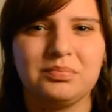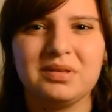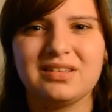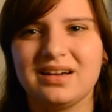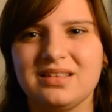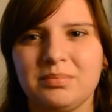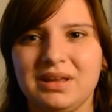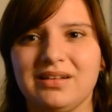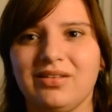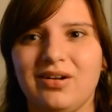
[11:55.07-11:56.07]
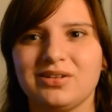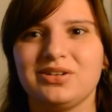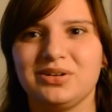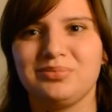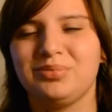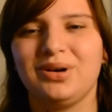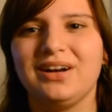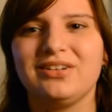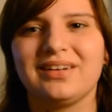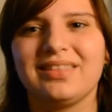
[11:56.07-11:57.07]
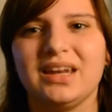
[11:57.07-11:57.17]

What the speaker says: besides it being a long-term project,